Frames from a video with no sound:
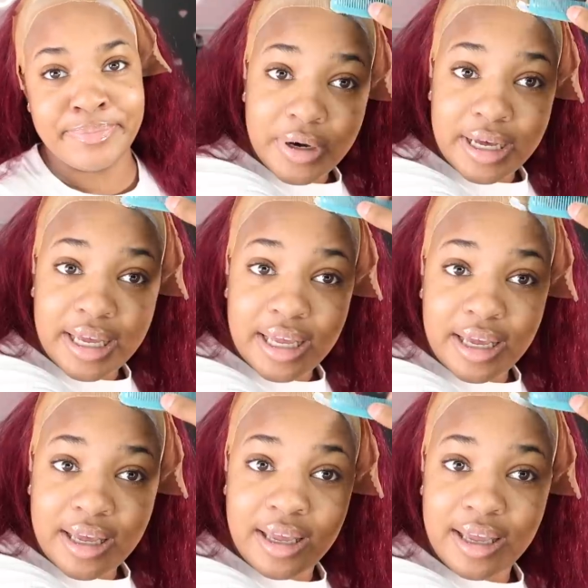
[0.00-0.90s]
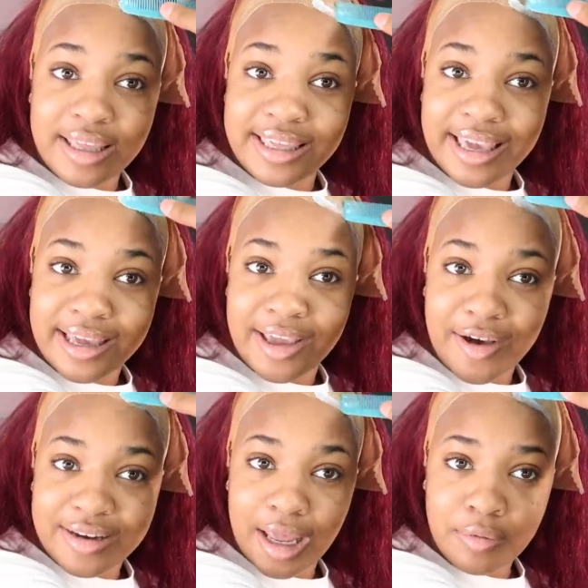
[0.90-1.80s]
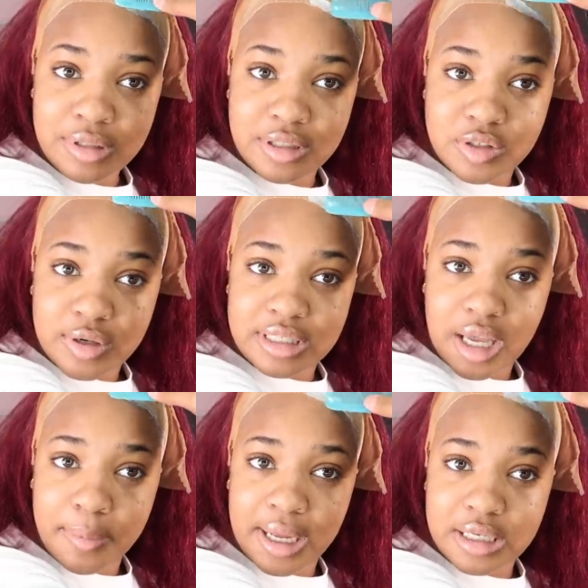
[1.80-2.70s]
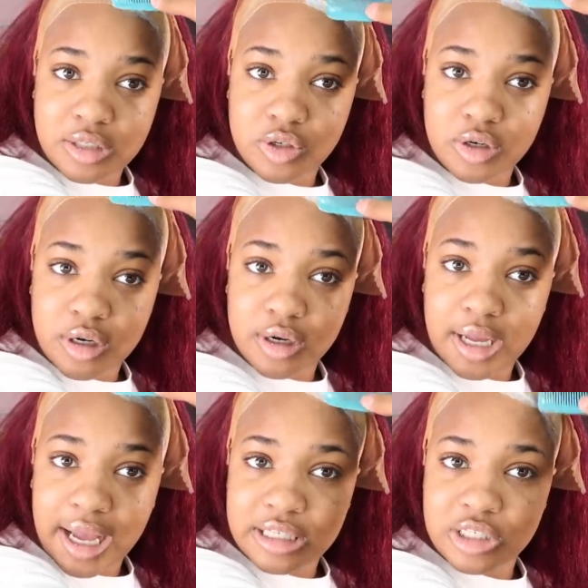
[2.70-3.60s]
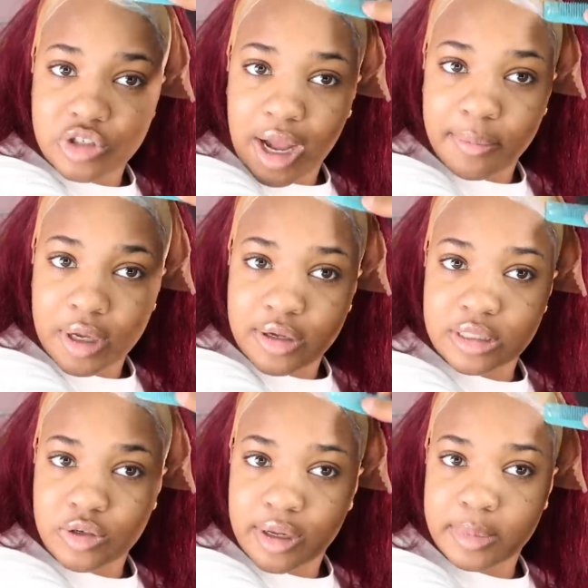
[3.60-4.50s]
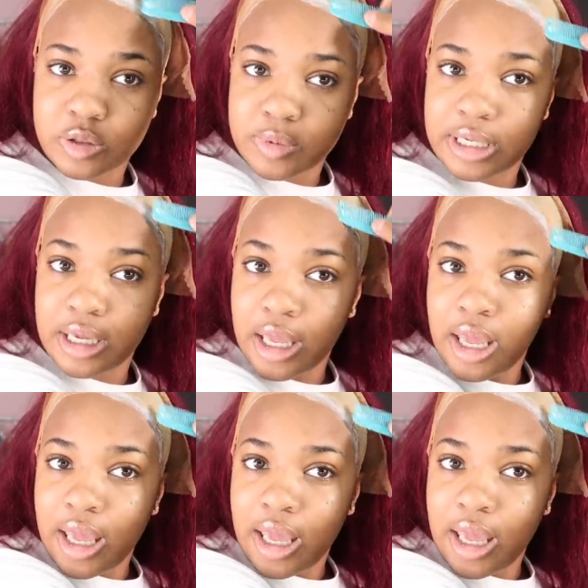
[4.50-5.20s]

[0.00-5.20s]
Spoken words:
But yeah, y'all, that was the story time about this girl and how she tried me on Instagram this week.